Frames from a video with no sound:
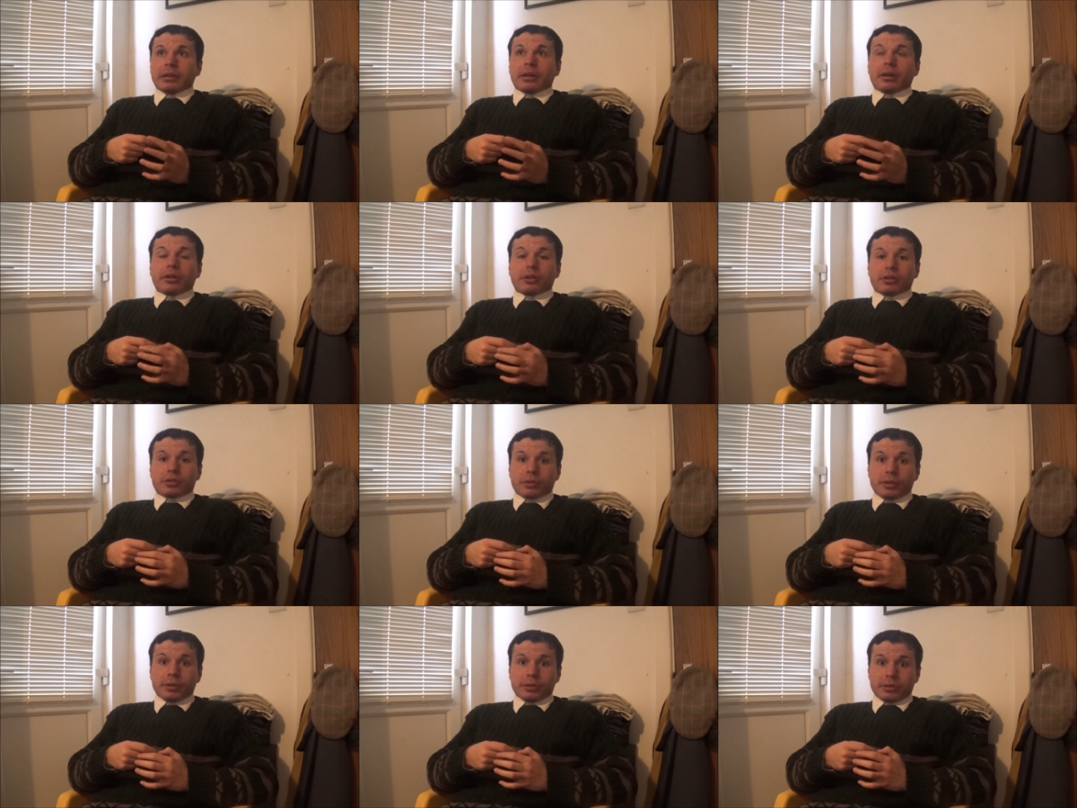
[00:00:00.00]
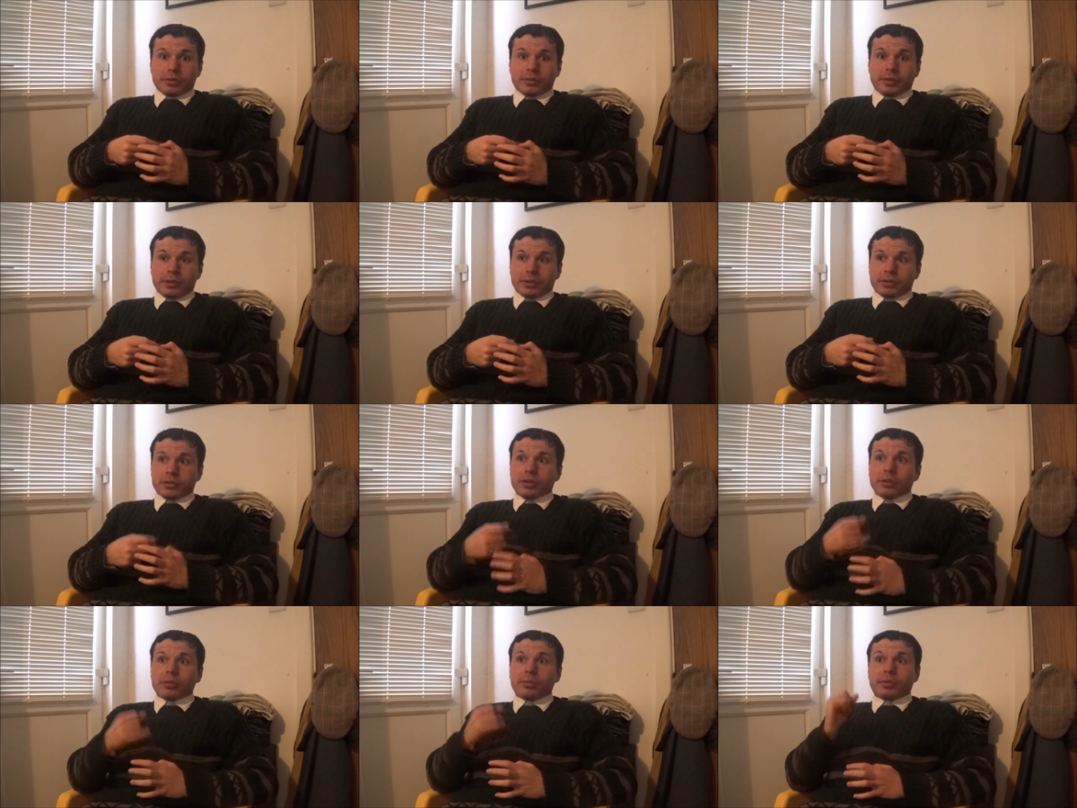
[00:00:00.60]
12th of
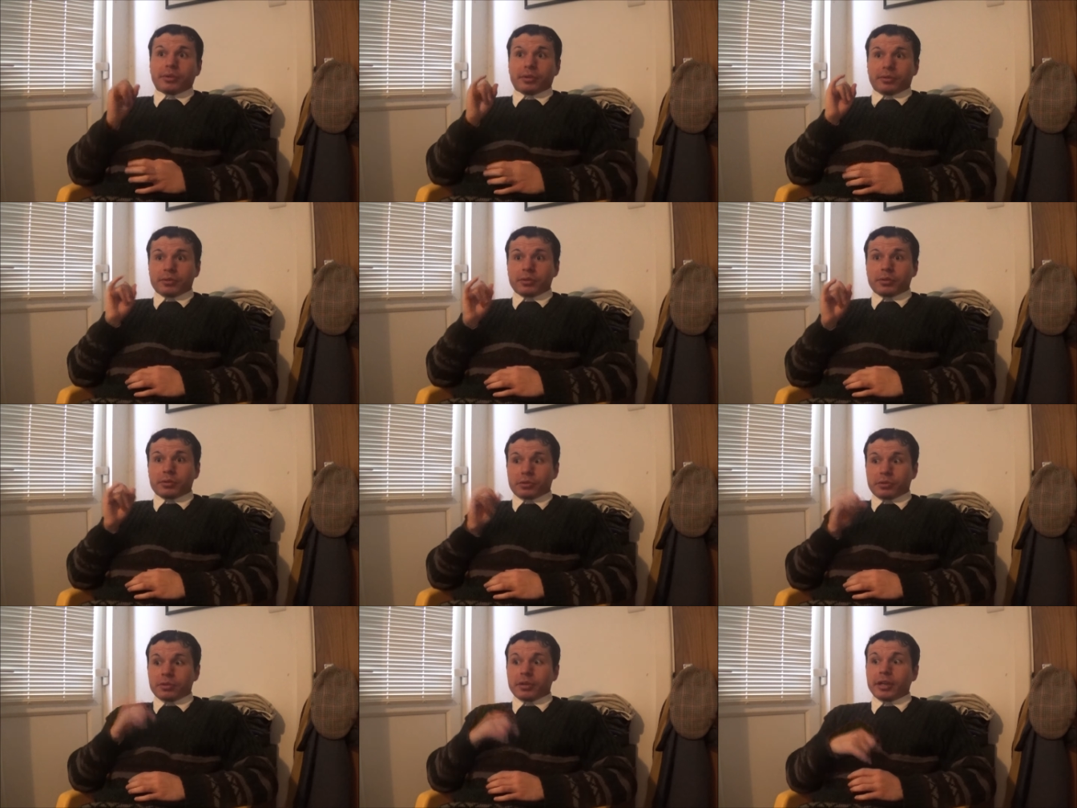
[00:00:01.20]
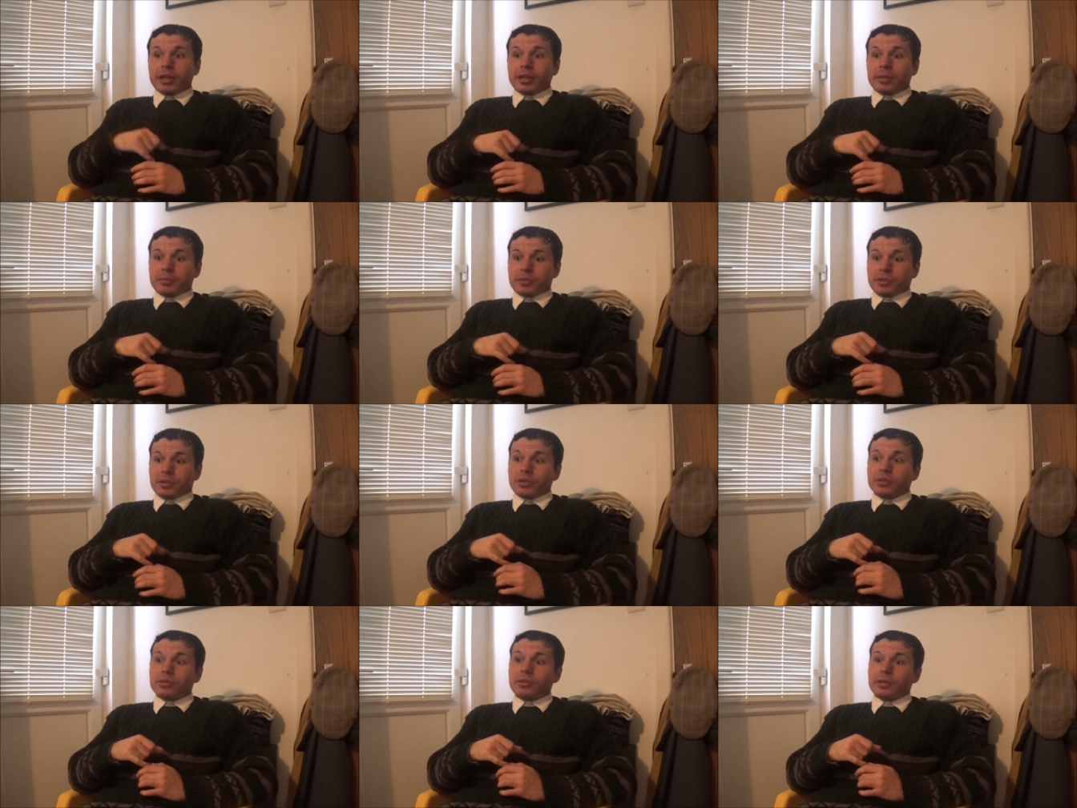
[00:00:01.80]
October, and of course Graham's
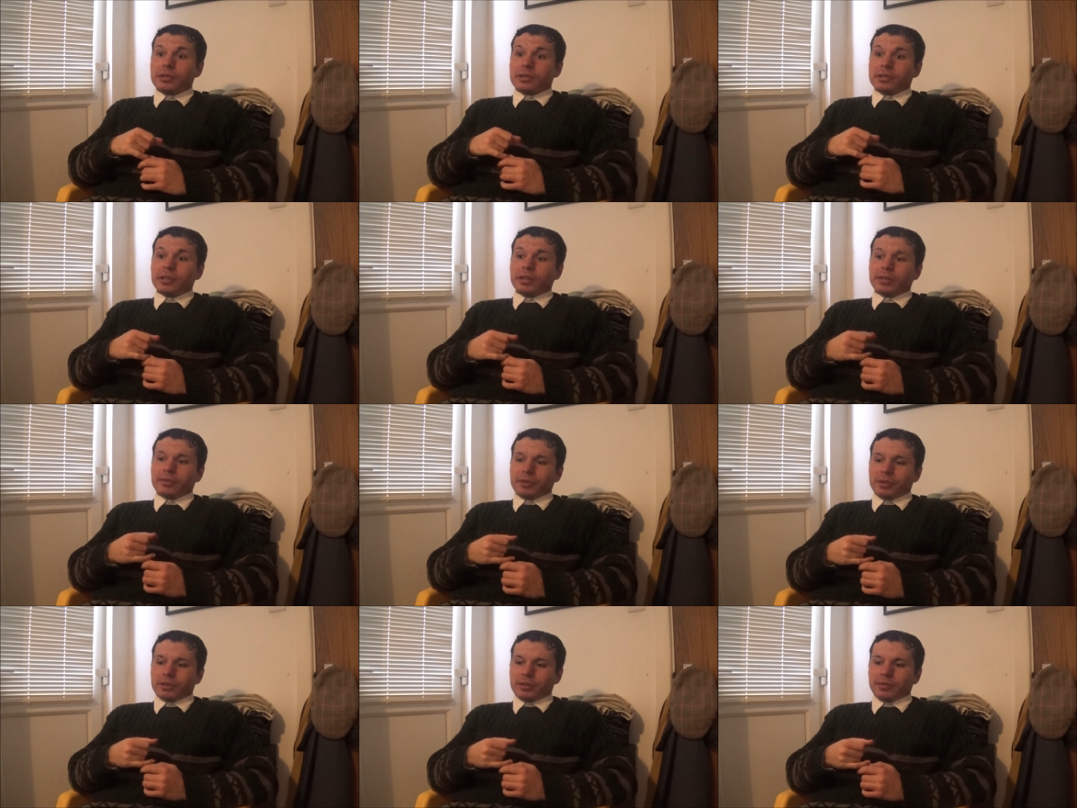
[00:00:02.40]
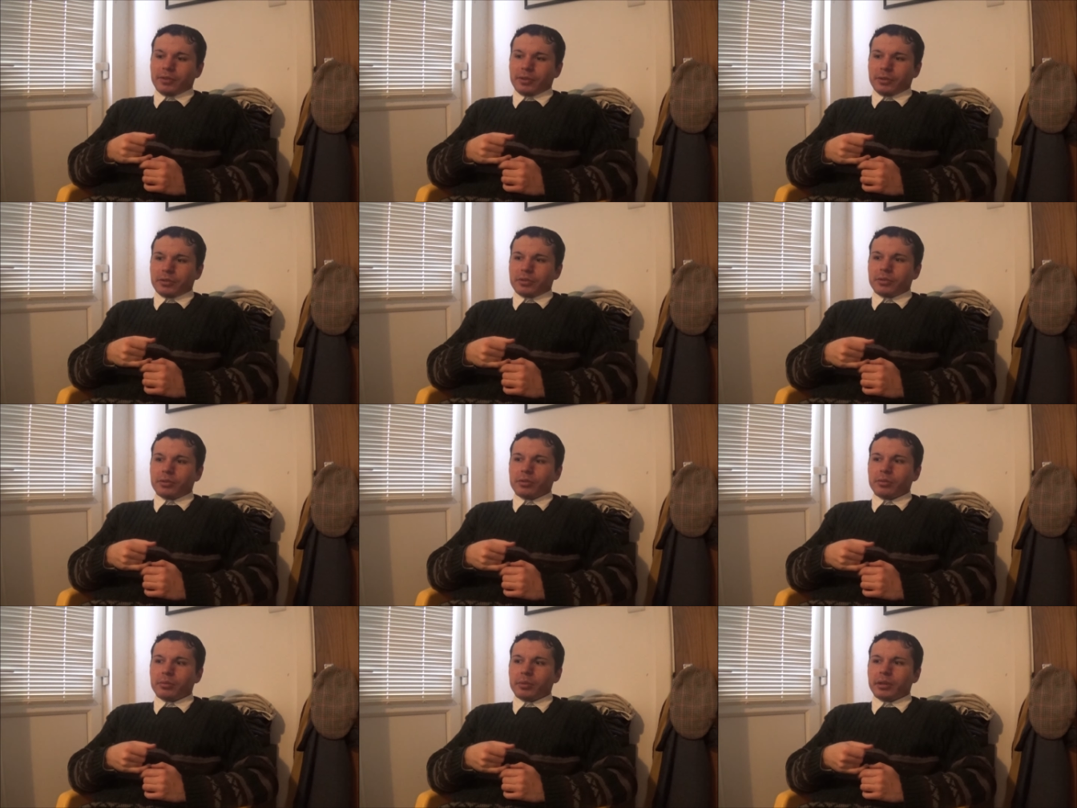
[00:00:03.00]
on the 27th of
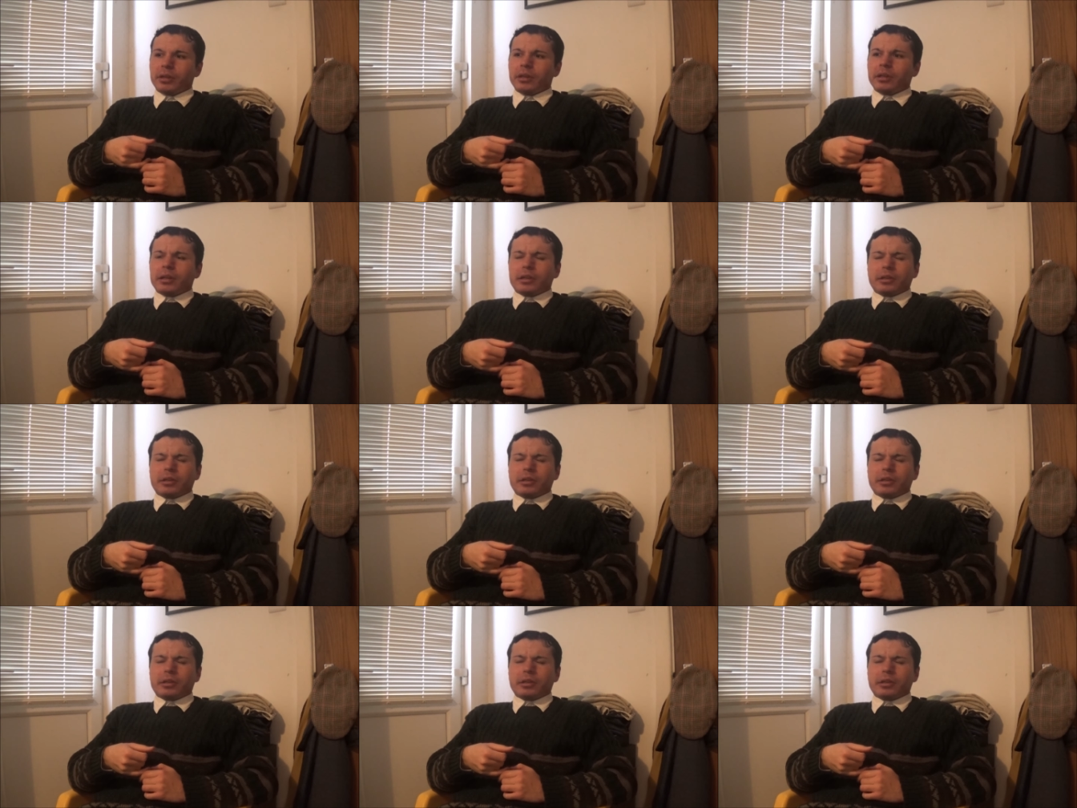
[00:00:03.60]
October.